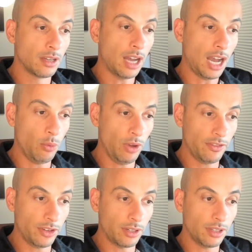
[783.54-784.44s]

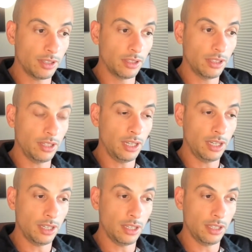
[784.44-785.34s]
However,
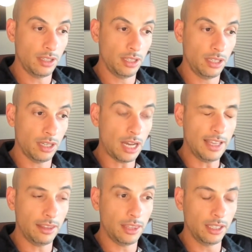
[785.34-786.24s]

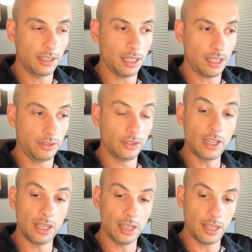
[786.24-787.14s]
I think that
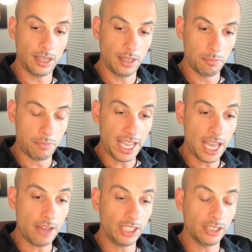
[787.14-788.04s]
by
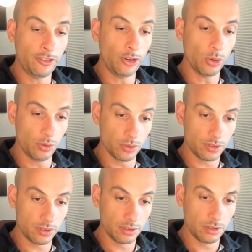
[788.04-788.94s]
having a
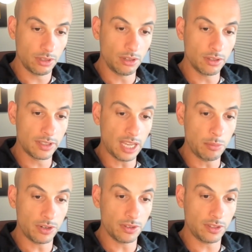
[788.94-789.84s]
focus on
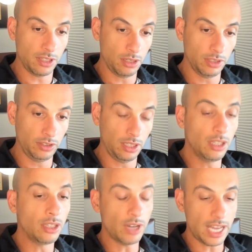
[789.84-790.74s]
cybersecurity,
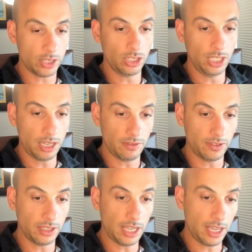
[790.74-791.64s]
you actually have
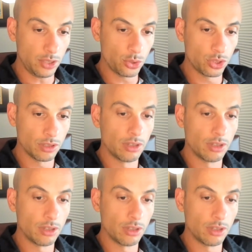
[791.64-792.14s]
an edge